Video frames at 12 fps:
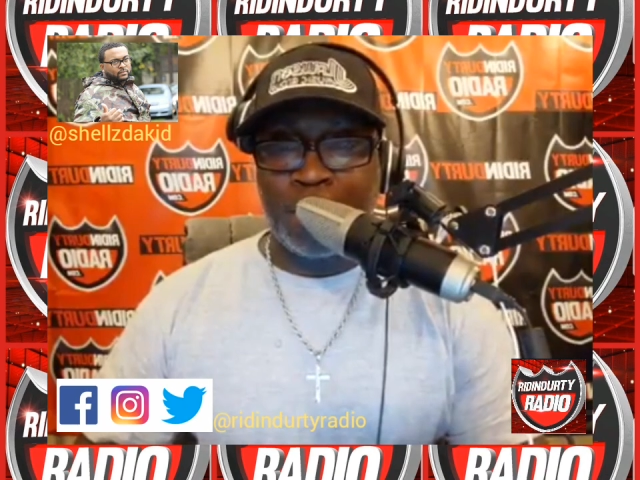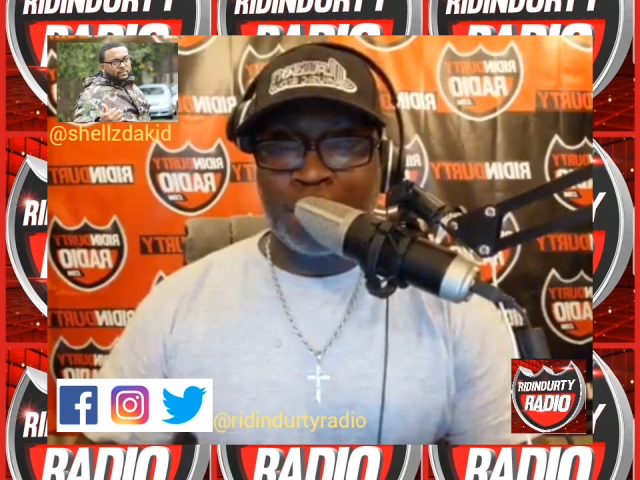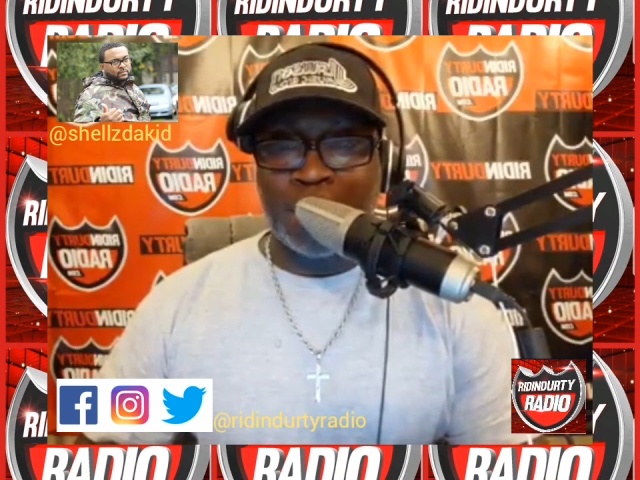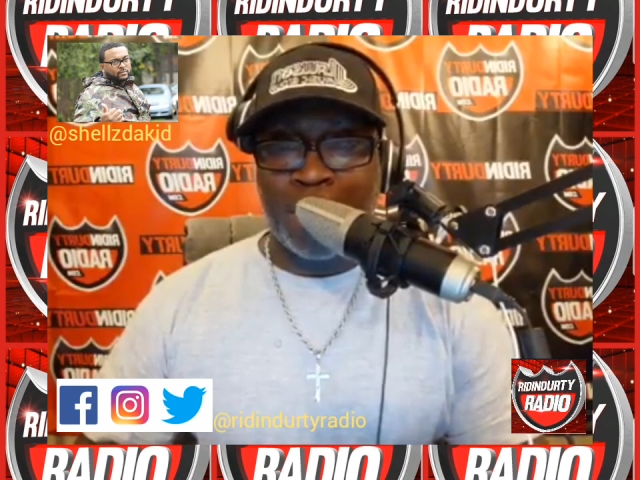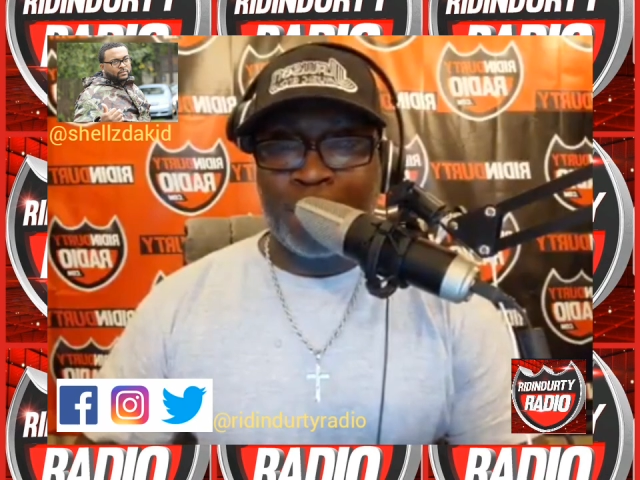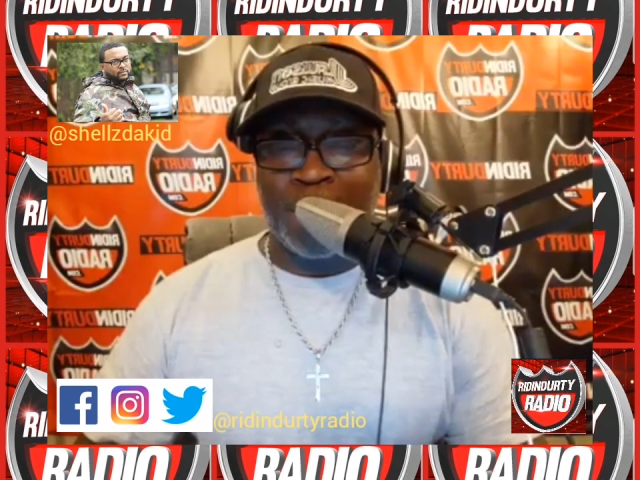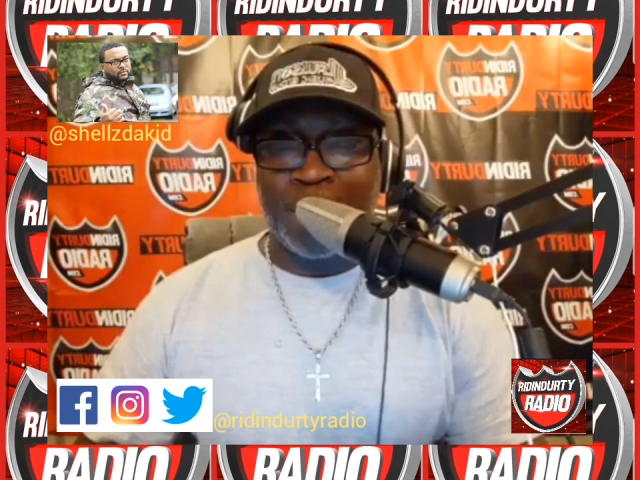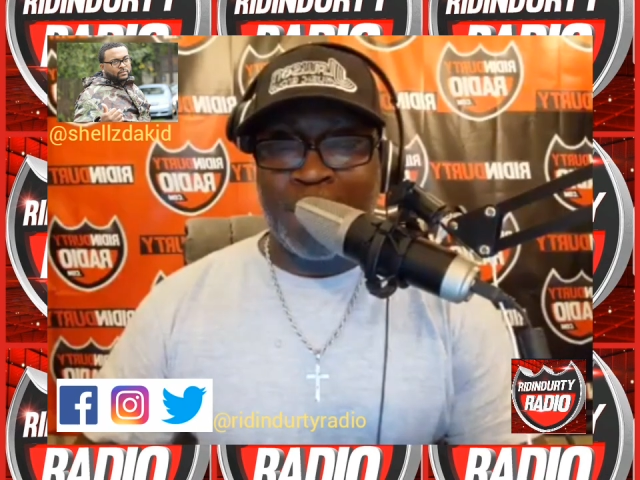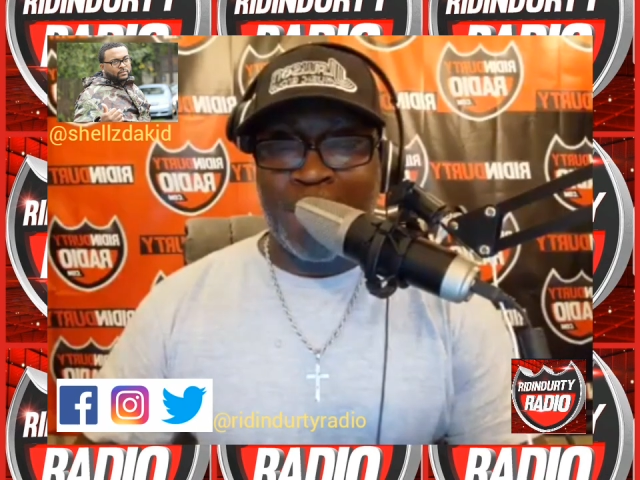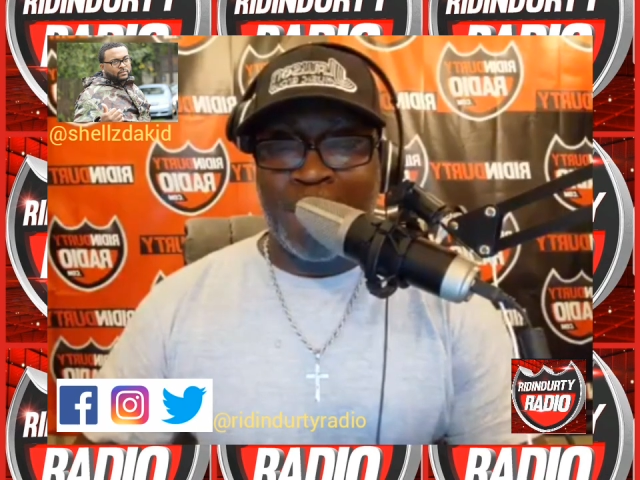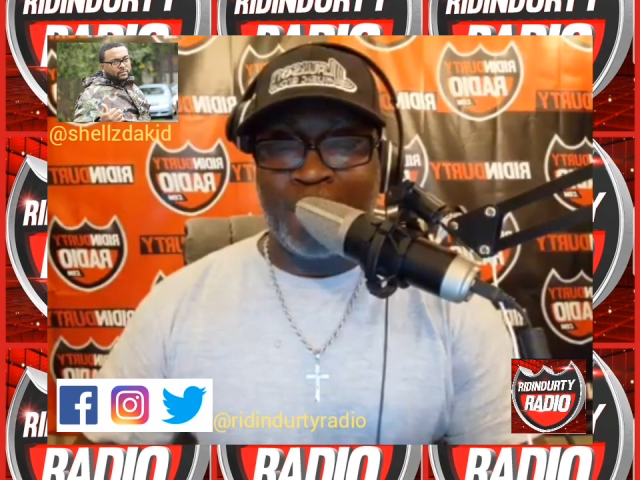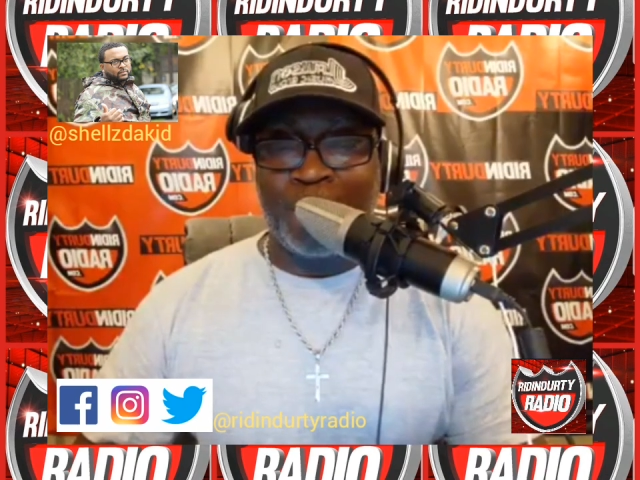type in
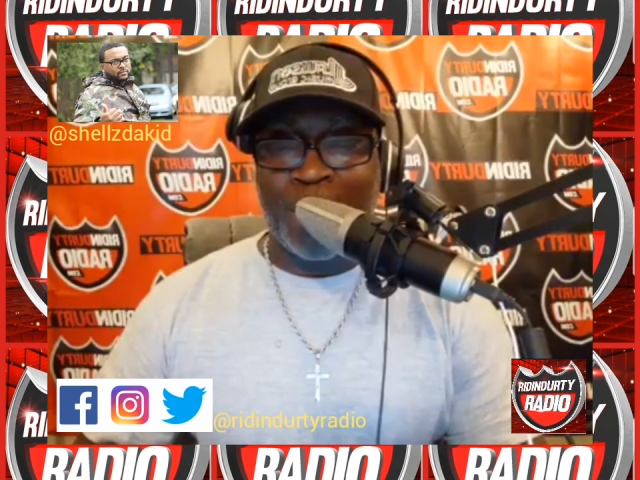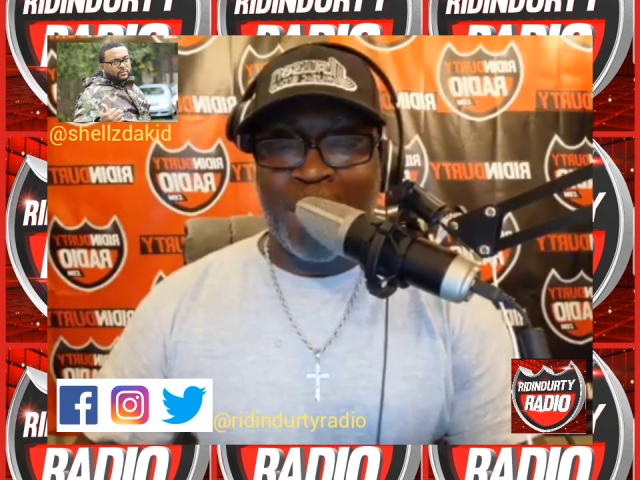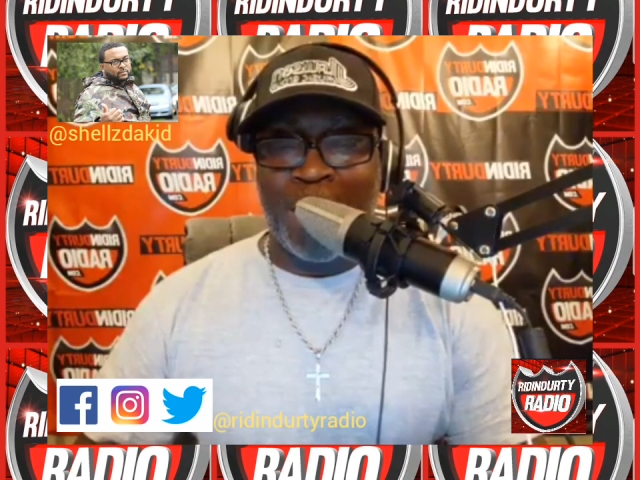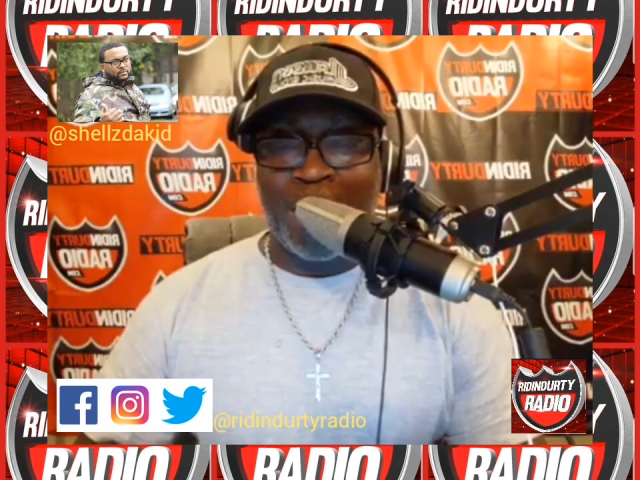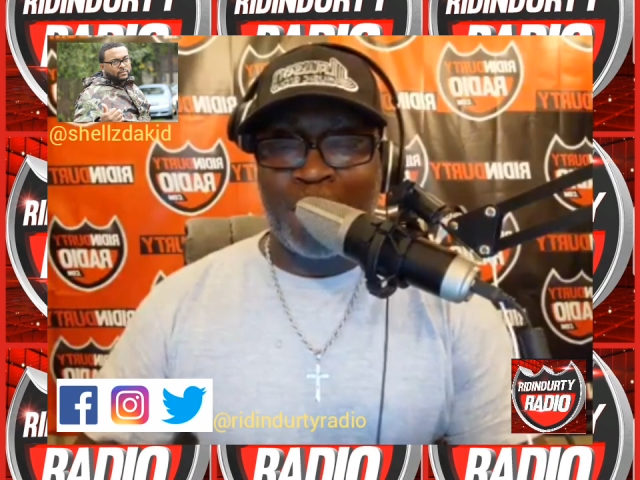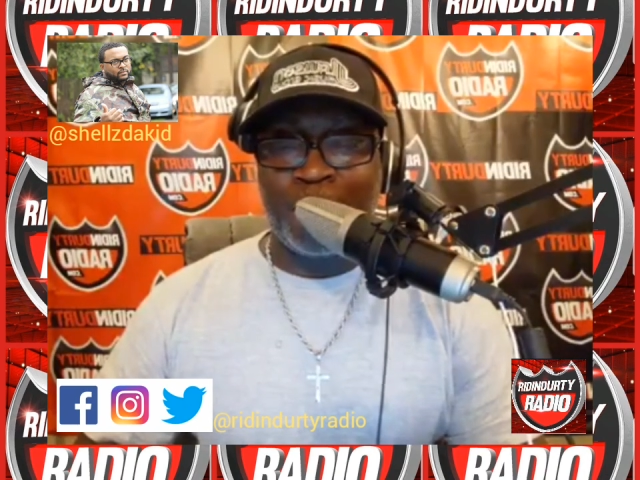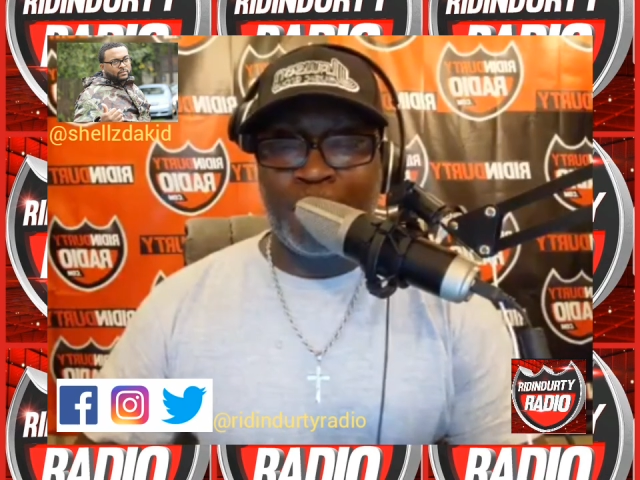95,